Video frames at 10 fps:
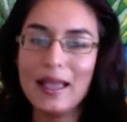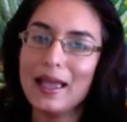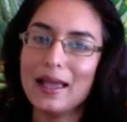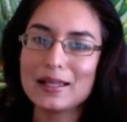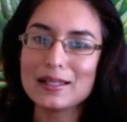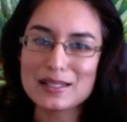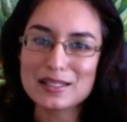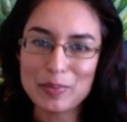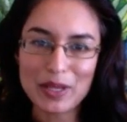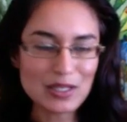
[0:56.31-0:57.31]
And
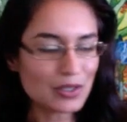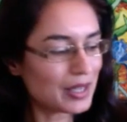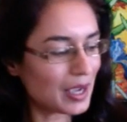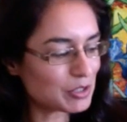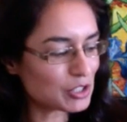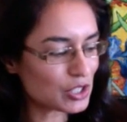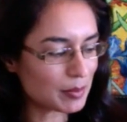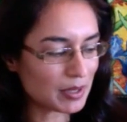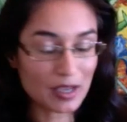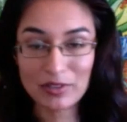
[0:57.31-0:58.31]
depending on how much
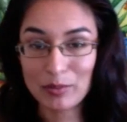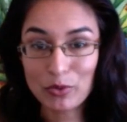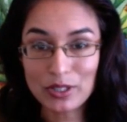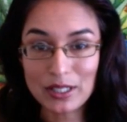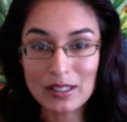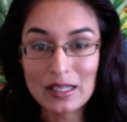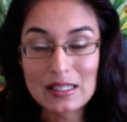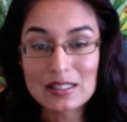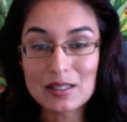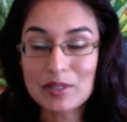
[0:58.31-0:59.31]
time I have in the morning,
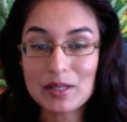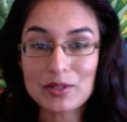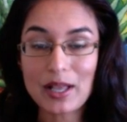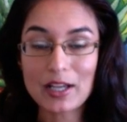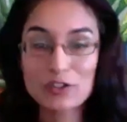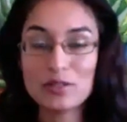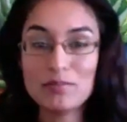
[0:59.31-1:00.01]
sometimes I'll actually